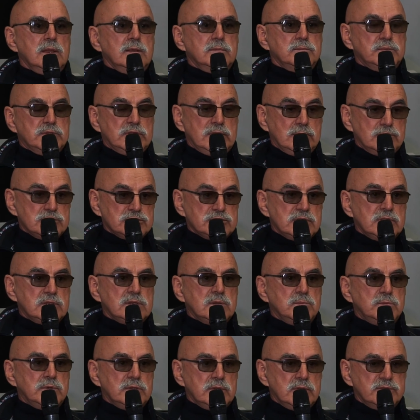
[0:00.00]

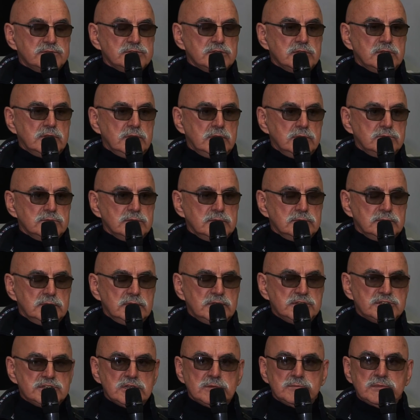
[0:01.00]
ceilings of, of, of
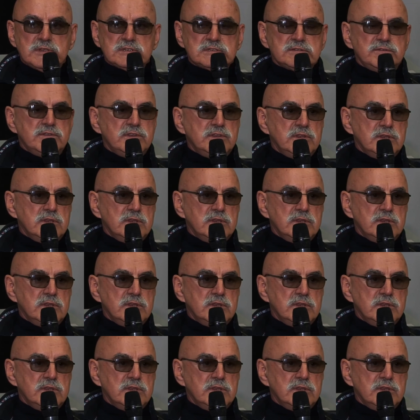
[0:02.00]
floors.